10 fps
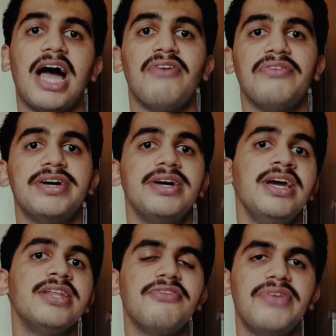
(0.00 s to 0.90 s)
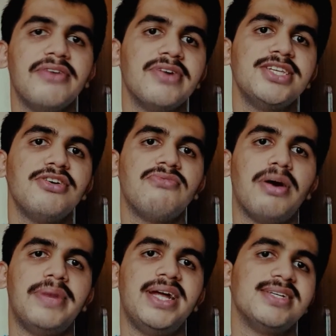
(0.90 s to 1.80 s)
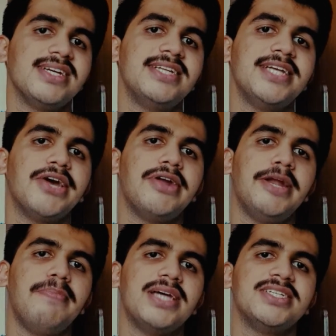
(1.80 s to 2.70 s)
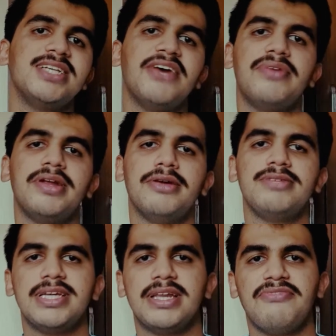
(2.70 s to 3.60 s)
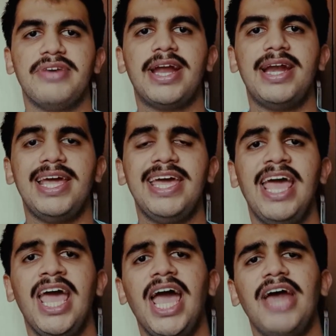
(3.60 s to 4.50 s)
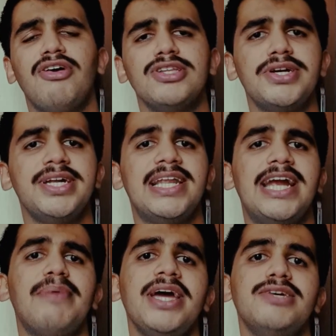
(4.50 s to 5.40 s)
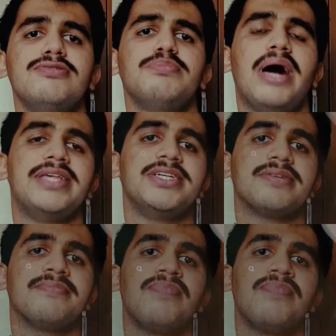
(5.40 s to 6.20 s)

However, the frequency of updates and security patches have reduced significantly and also delayed by huge margin.